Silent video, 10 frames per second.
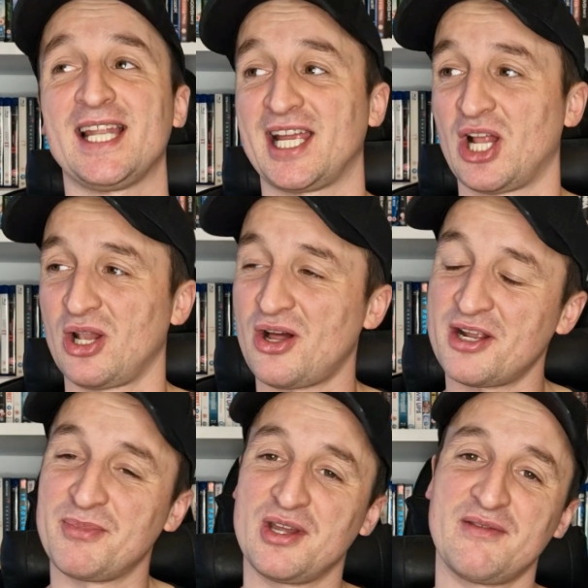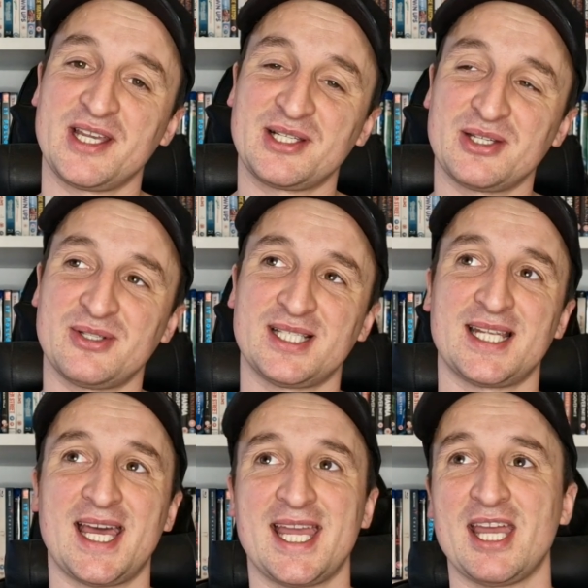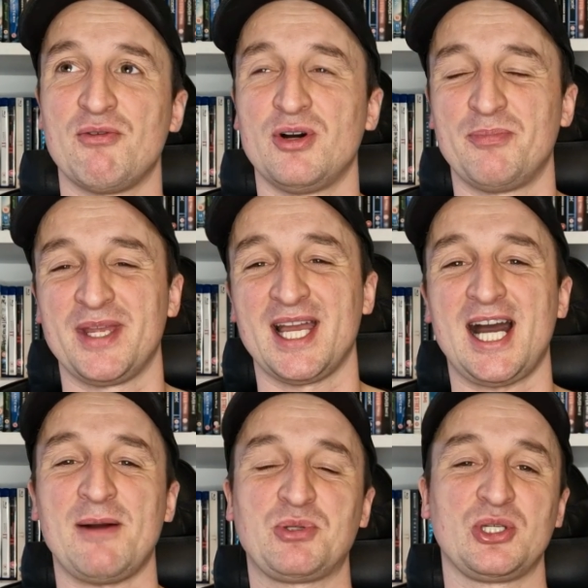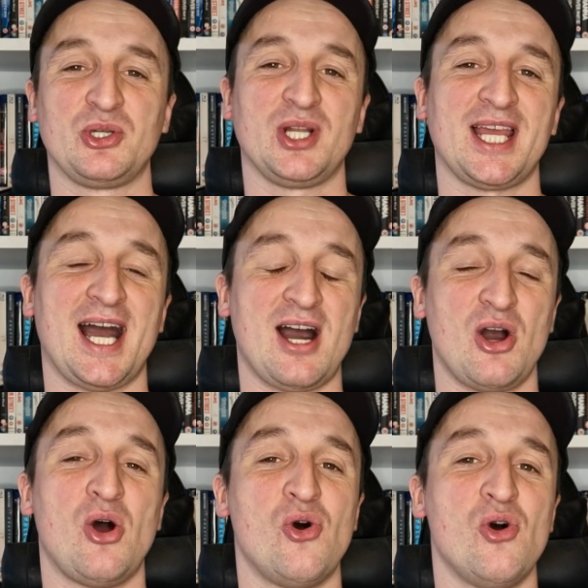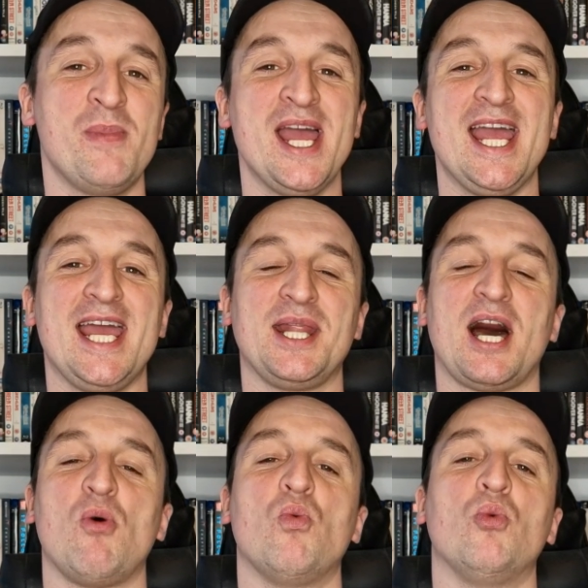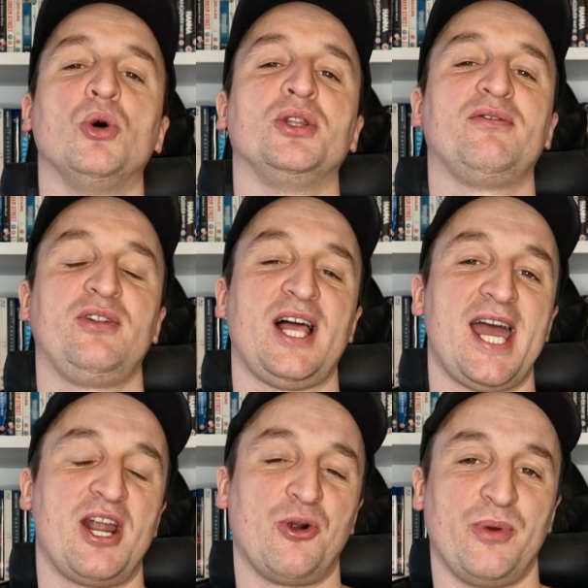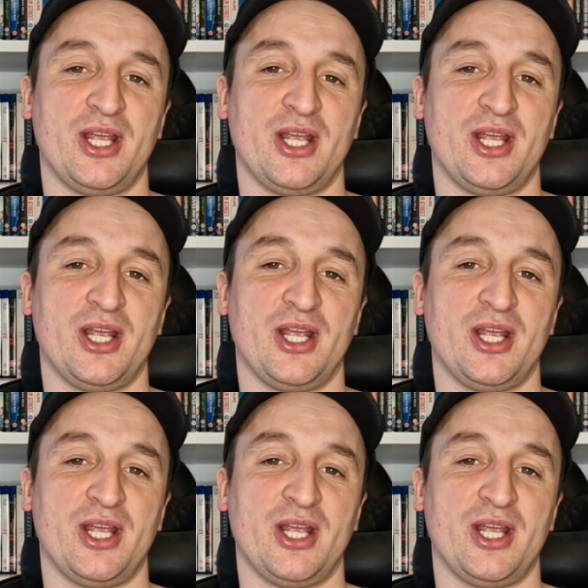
like a lot of movies do today, it would be absolutely at home in that wonderful era